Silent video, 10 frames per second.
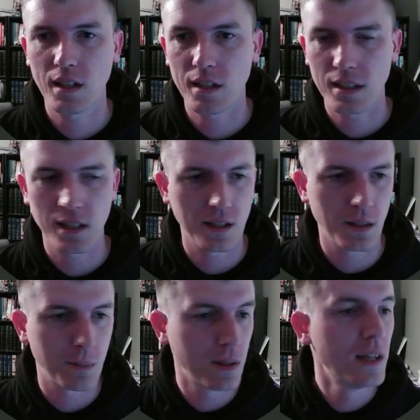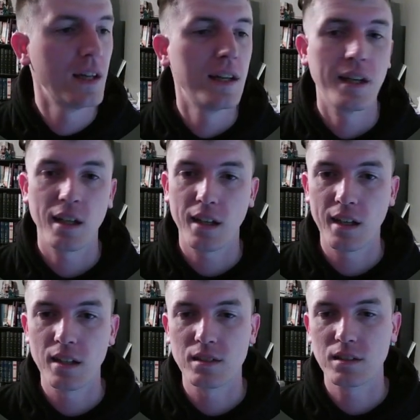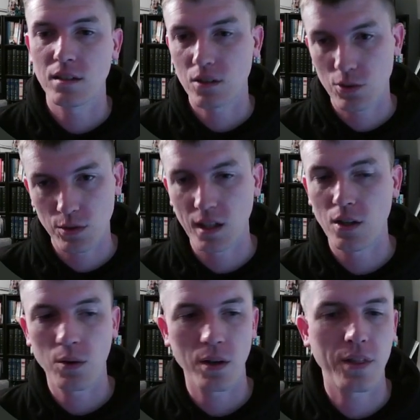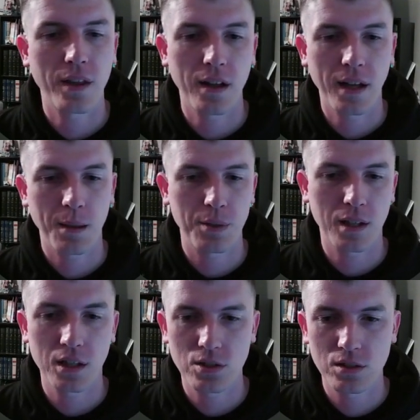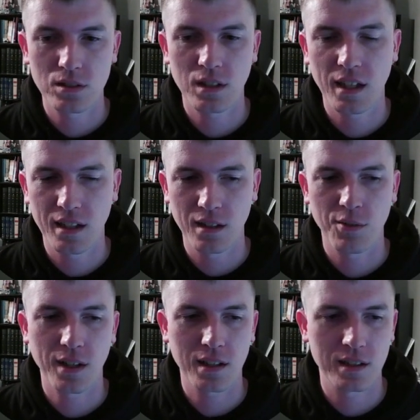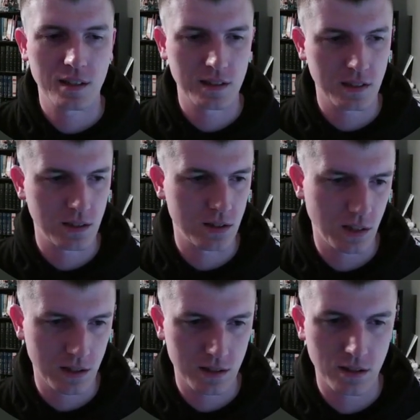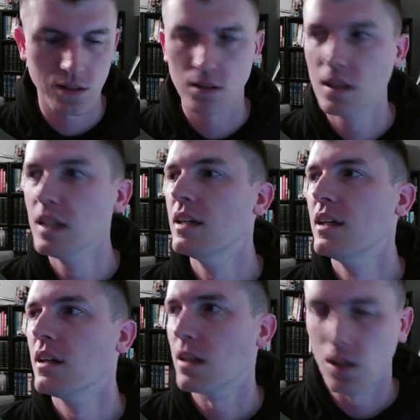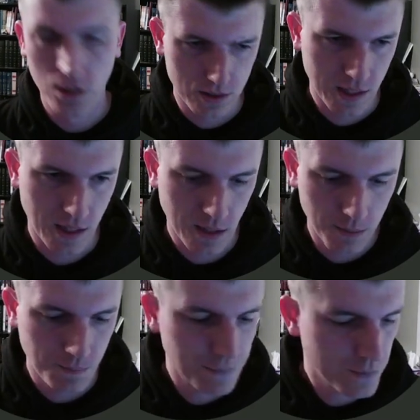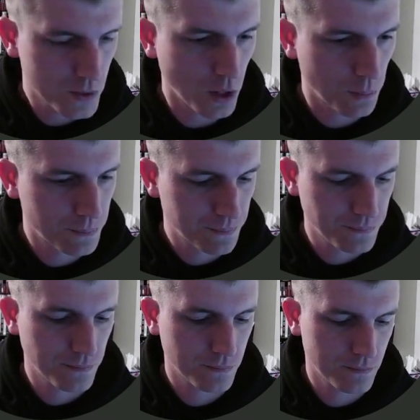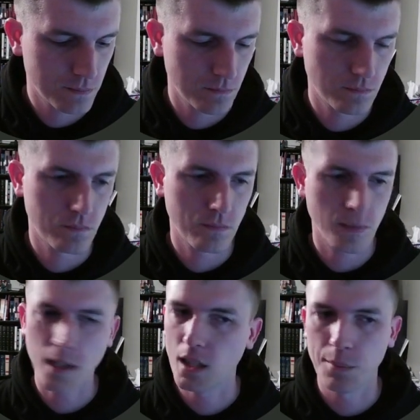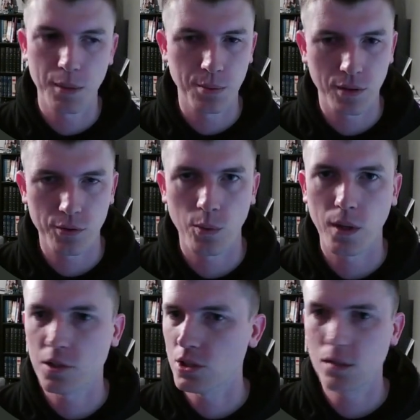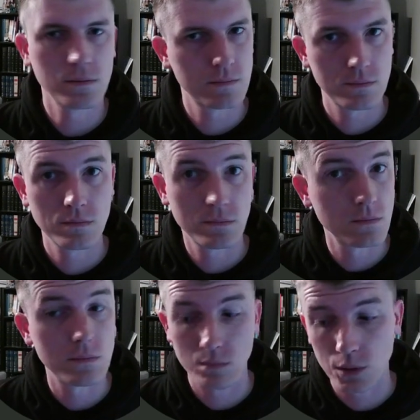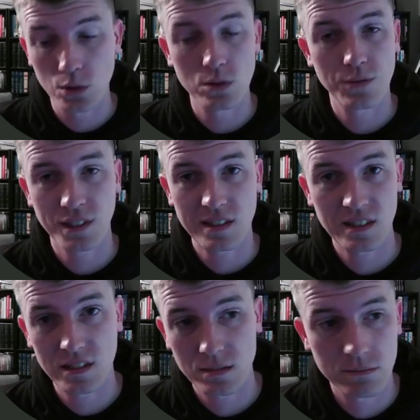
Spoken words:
GitHub has created OAuth applications, and the fact that it doesn't exist yet is still a little telling. So, GitHub people, if you're watching, you should fix this.